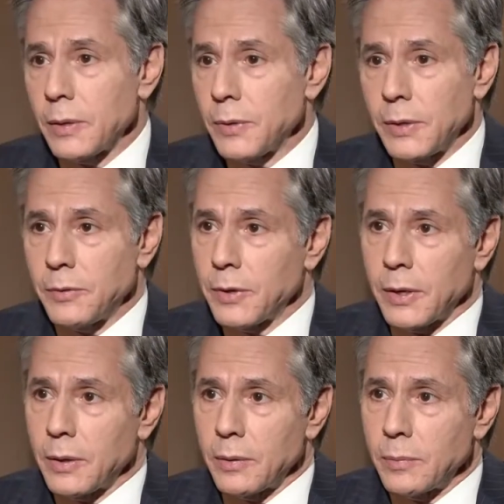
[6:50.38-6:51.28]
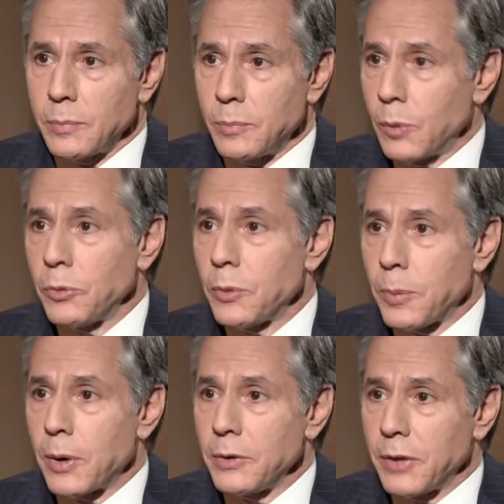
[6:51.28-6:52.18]
uh, that uh, both of
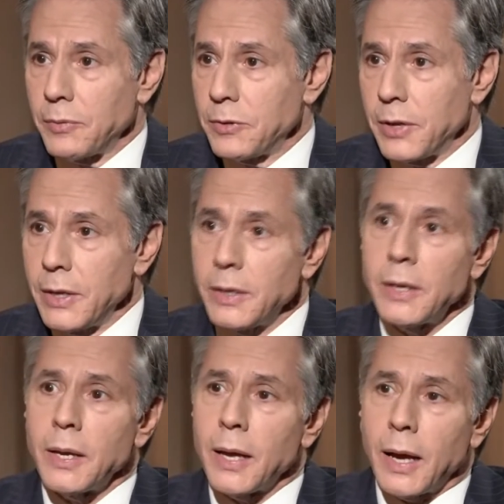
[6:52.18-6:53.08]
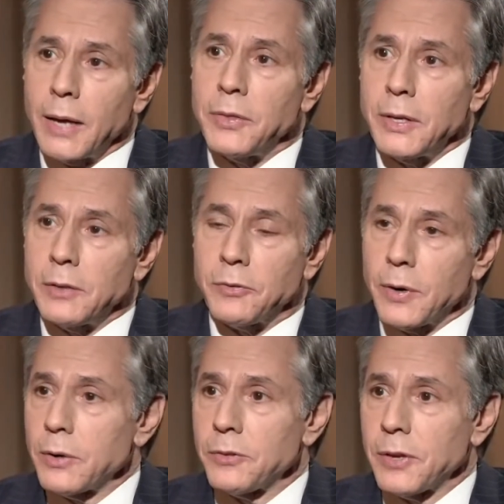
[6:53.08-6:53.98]
the parties have to take. I think it's
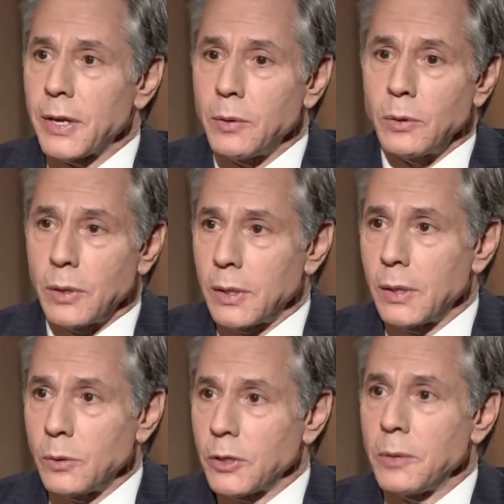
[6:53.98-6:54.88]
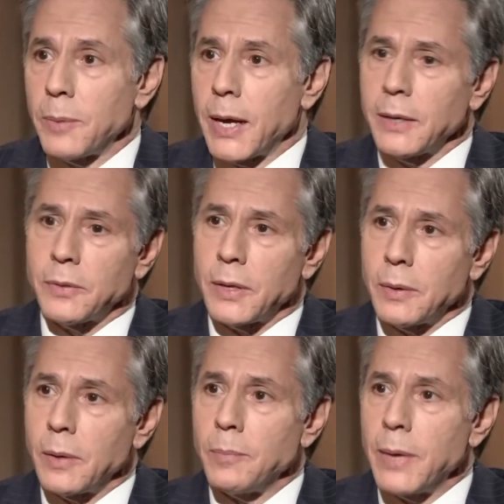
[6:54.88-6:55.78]
fair to say, looking back,
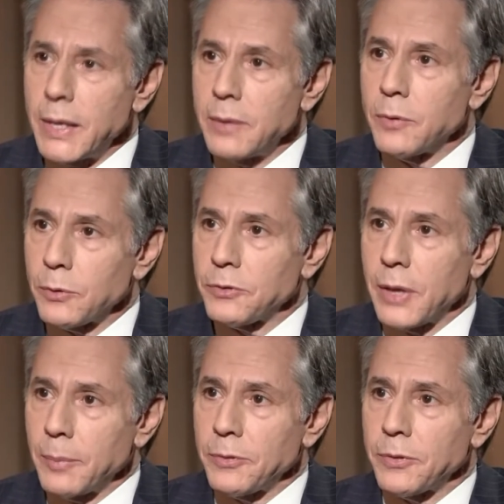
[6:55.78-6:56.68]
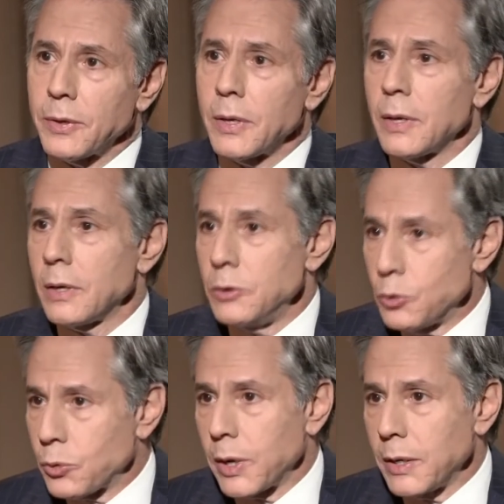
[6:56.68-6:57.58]
that many of those steps
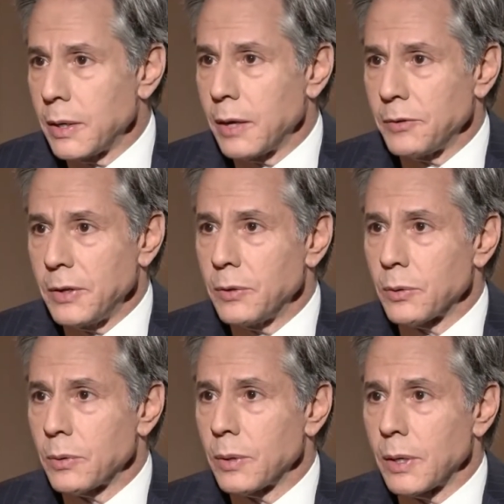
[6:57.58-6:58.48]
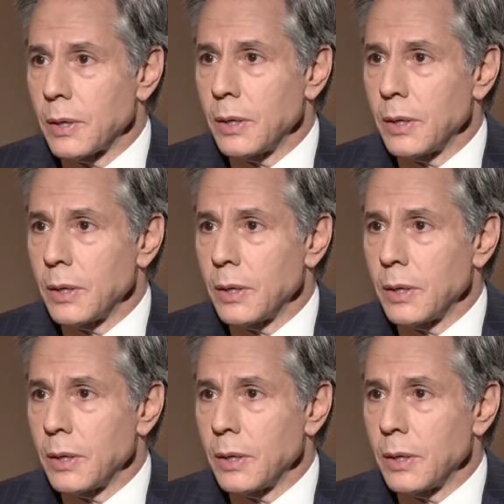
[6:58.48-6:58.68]
Ukraine has either